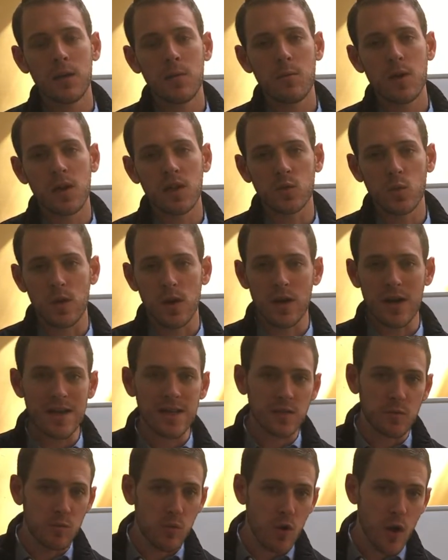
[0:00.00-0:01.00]
Because we are
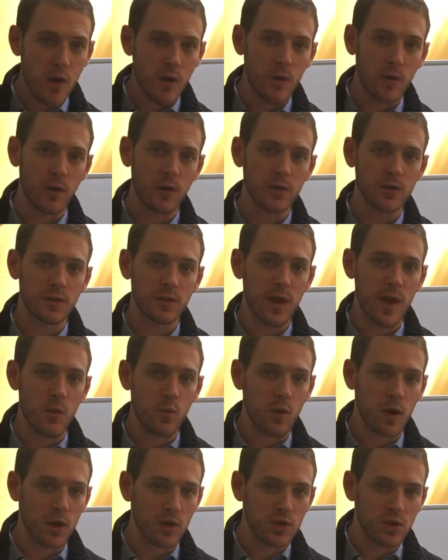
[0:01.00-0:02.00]
his brothers
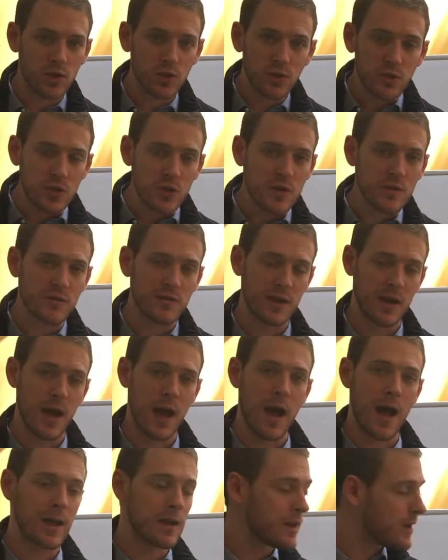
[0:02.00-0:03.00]
and we are children of
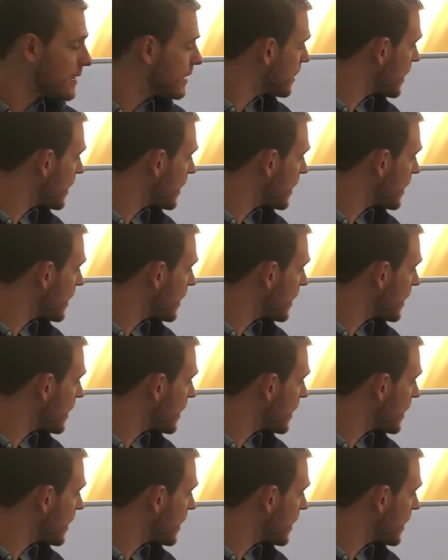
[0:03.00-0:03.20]
God.